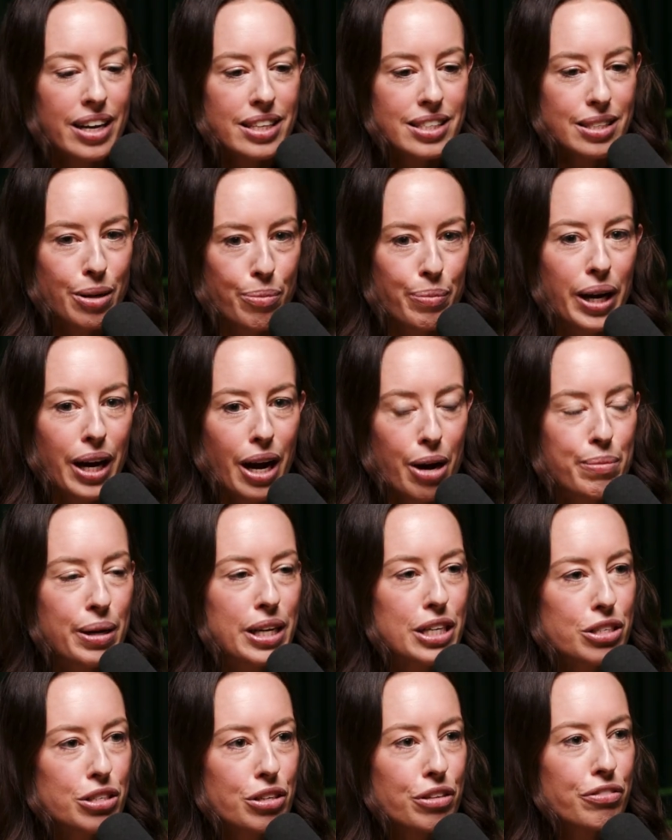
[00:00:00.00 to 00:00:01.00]
someone coming
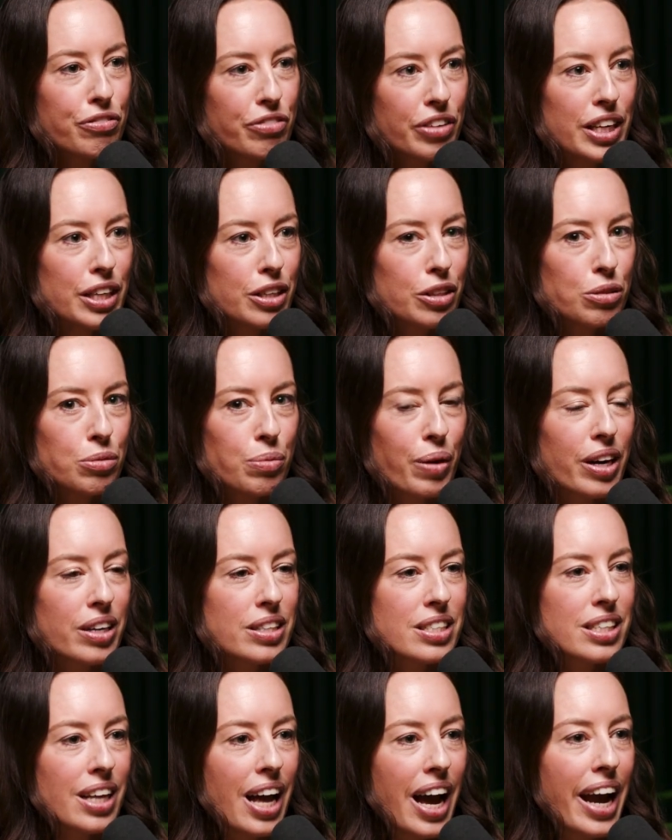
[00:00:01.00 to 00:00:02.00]
into your field where
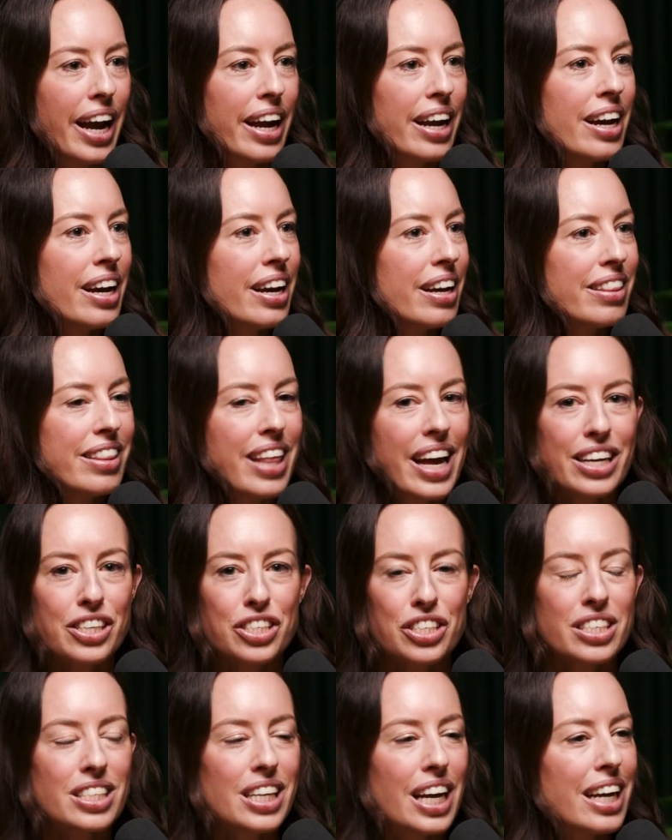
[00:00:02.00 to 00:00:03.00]
it's like, they're
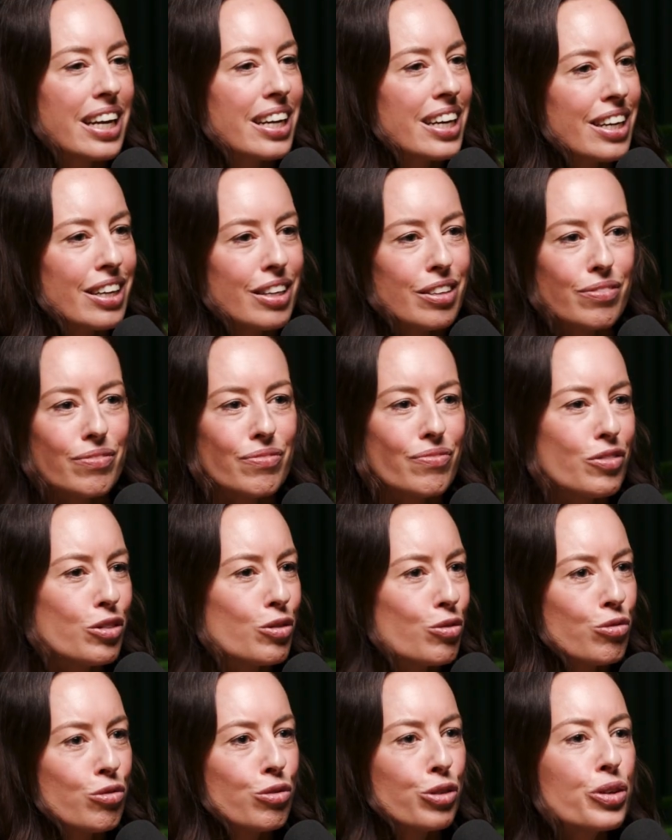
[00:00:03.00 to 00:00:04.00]
just like
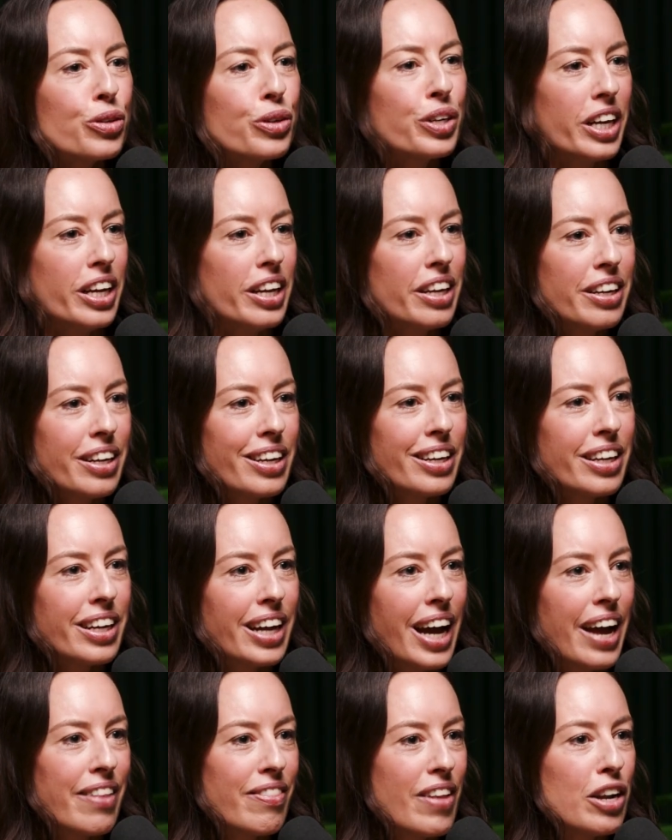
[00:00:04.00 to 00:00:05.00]
rooted
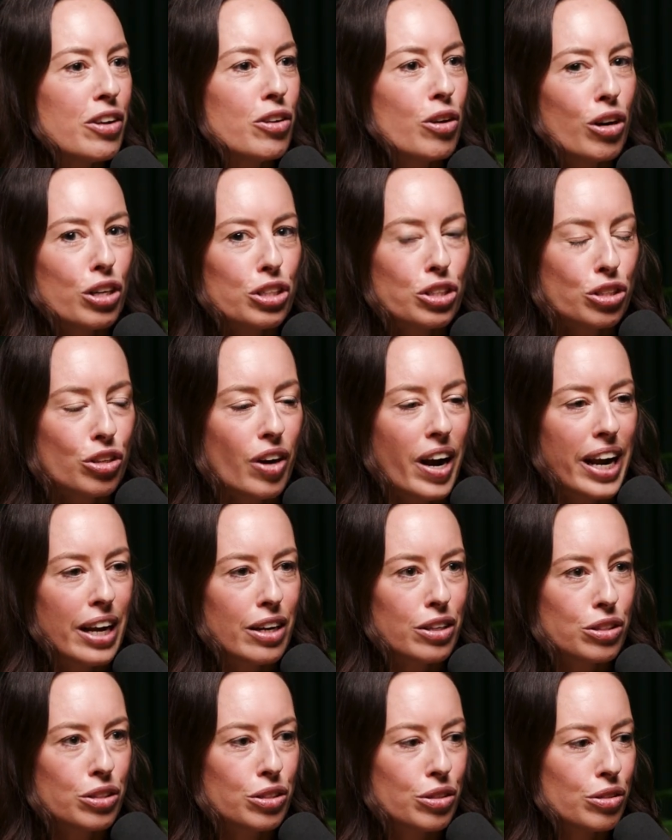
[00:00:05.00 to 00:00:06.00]
and they're not
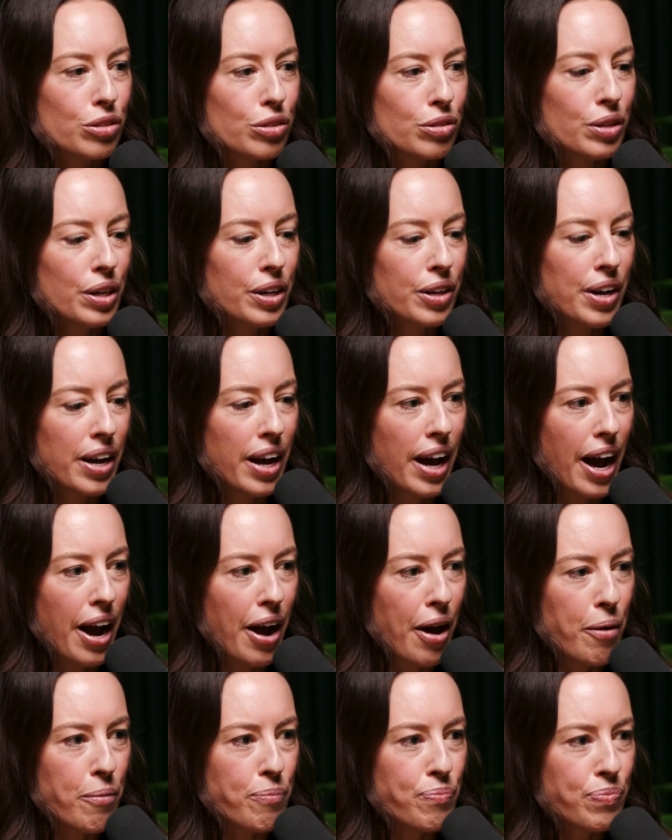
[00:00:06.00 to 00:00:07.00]
trying to
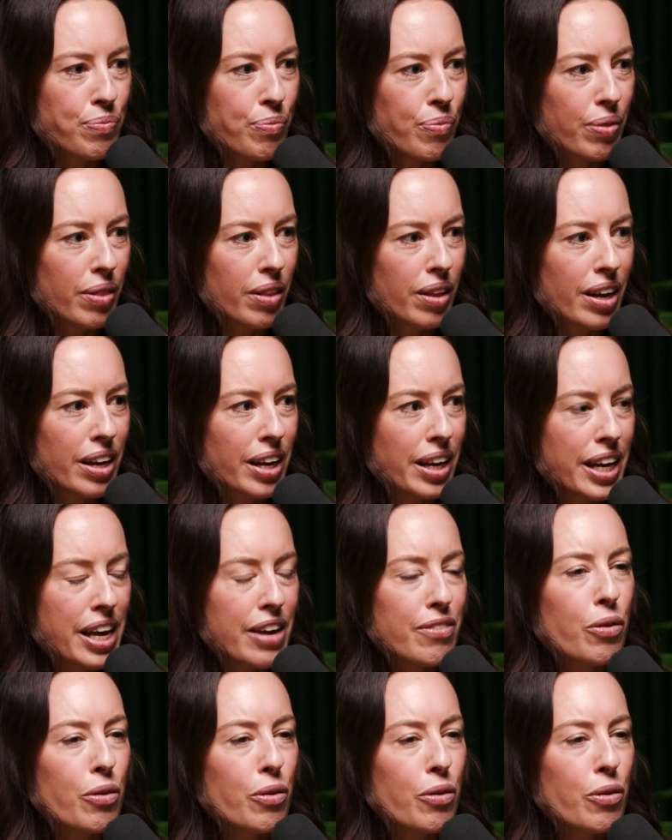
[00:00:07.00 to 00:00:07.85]
give